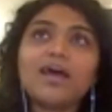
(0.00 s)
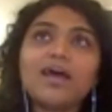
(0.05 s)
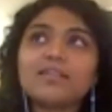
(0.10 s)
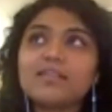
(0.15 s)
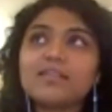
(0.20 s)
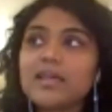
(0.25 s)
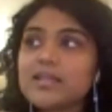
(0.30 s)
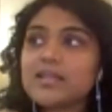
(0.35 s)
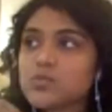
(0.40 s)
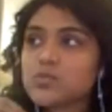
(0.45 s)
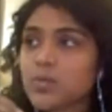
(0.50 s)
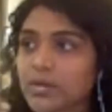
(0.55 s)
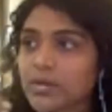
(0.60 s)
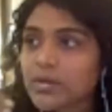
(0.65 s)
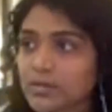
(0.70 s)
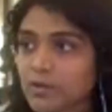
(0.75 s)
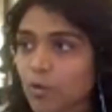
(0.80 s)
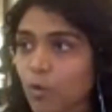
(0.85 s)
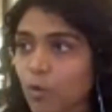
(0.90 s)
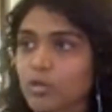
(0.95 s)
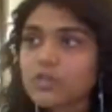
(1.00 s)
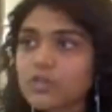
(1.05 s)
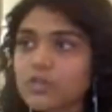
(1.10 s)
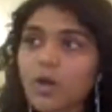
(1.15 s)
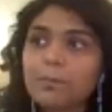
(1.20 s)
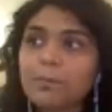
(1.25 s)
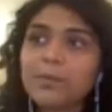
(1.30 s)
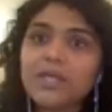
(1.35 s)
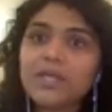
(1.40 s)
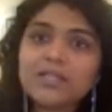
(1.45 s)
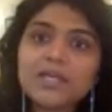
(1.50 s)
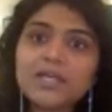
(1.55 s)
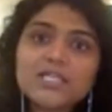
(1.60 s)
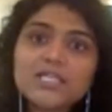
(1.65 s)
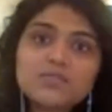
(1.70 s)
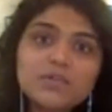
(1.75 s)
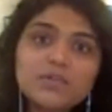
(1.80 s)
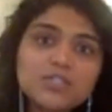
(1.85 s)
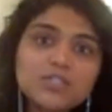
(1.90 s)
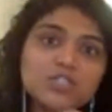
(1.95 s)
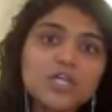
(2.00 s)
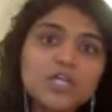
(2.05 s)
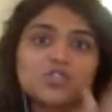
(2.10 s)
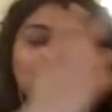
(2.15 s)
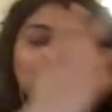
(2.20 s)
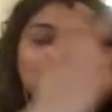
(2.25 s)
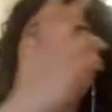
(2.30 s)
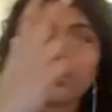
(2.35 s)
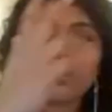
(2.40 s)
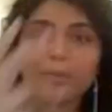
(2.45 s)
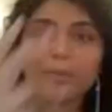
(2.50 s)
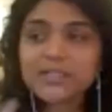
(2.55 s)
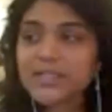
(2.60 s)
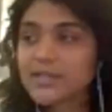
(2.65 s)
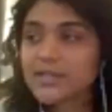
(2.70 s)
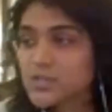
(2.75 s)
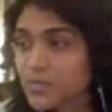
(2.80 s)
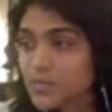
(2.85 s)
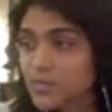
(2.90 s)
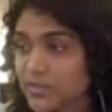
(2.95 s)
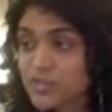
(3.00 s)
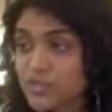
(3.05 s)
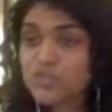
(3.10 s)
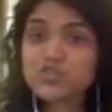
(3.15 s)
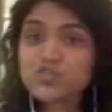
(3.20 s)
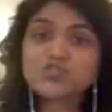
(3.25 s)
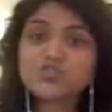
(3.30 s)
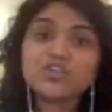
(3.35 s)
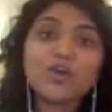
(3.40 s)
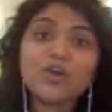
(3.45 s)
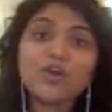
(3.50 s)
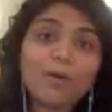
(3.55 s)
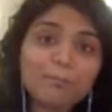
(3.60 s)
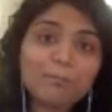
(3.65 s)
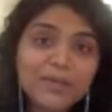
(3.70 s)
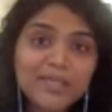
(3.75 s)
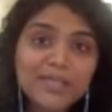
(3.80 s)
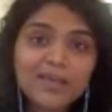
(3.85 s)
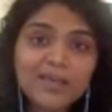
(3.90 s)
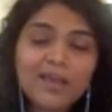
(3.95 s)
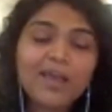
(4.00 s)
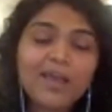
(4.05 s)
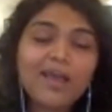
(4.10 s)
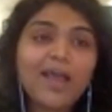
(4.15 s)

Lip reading: There is one court copy, there is one judge copy, there is one registry copy,